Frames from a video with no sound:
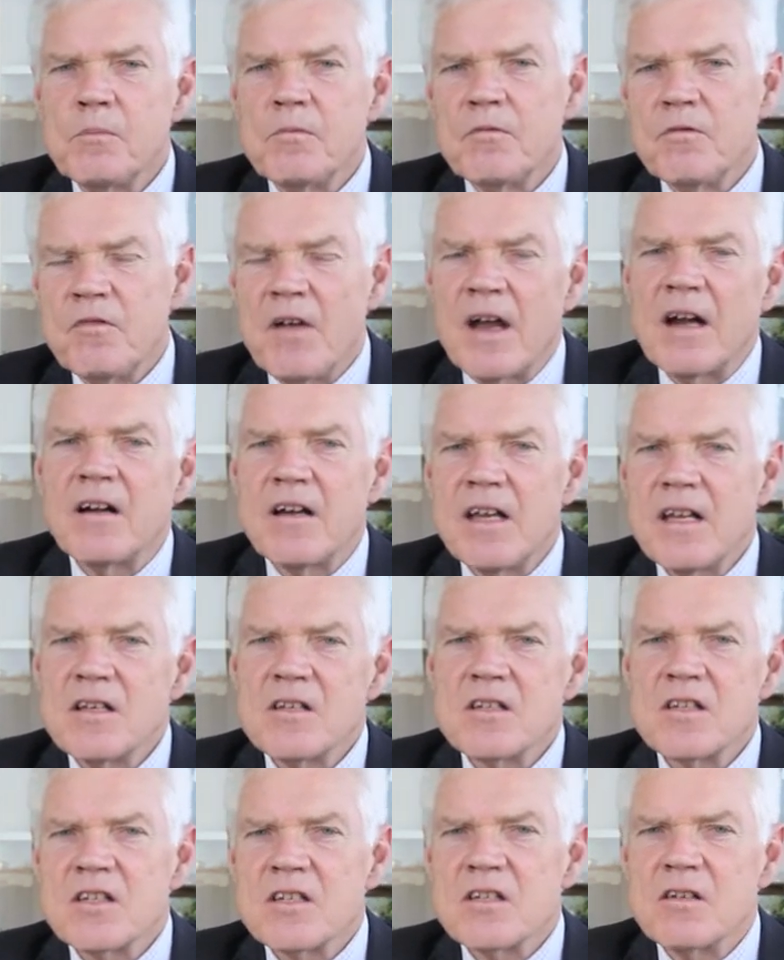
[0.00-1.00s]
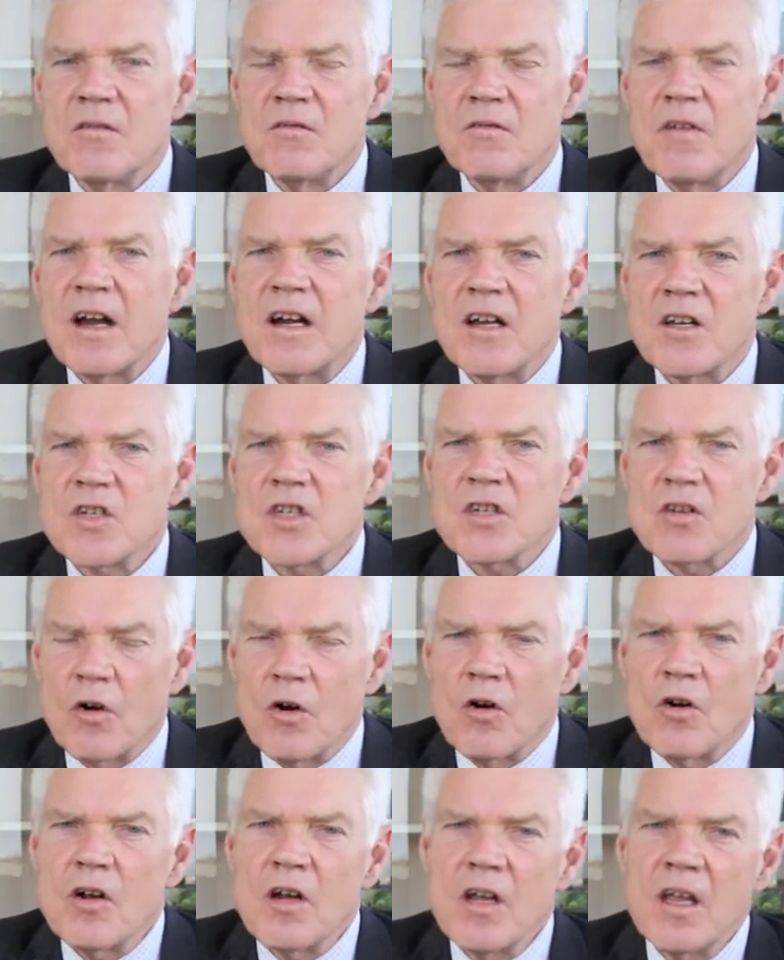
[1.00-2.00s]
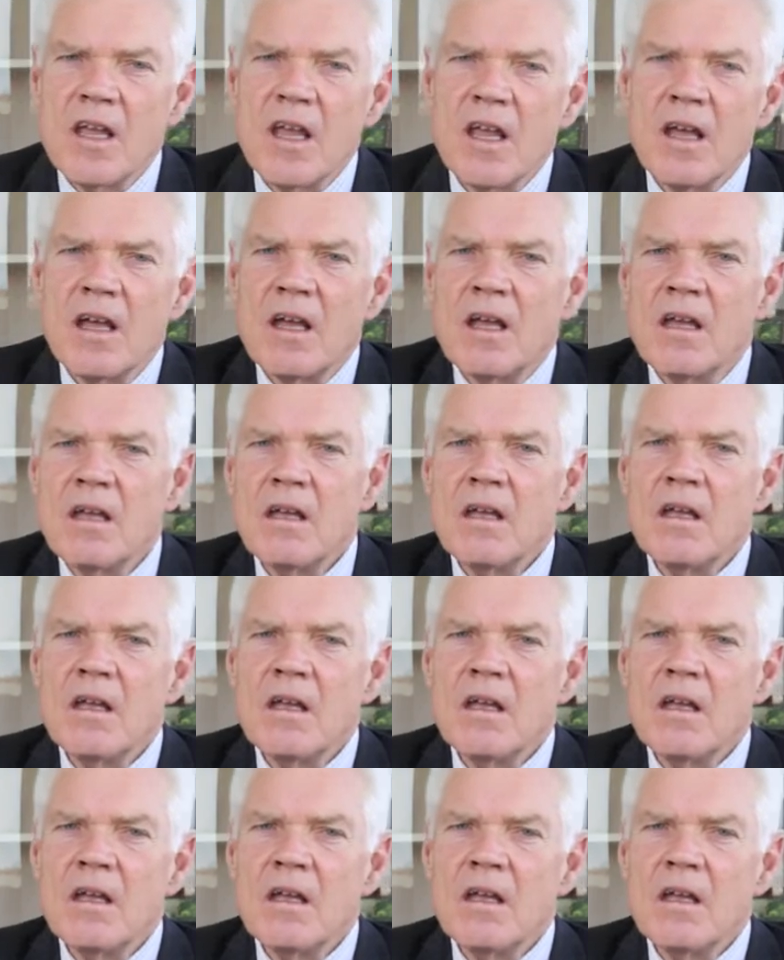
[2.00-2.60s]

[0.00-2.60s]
very, very strong uh,